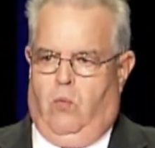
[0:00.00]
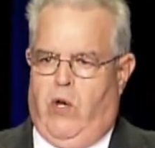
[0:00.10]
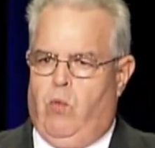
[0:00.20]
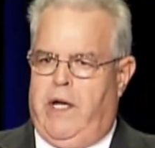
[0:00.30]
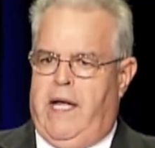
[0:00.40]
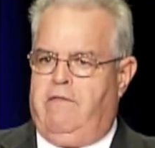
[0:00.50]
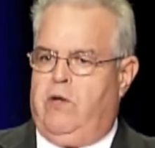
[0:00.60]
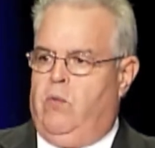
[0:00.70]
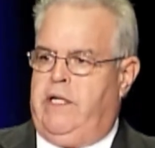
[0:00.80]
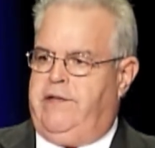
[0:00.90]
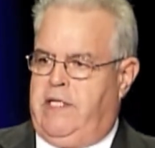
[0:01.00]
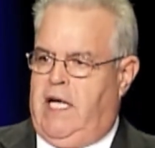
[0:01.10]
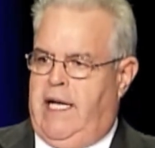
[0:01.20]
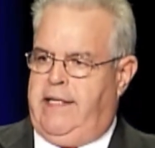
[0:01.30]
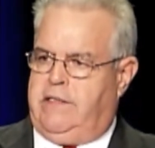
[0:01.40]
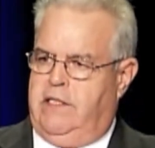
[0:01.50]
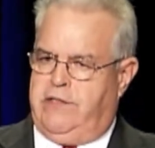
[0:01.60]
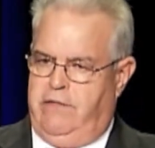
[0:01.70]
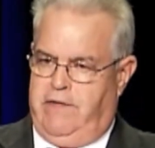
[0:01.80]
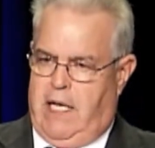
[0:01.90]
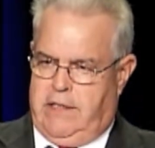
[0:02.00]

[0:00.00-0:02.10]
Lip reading: We want everyone tonight to fill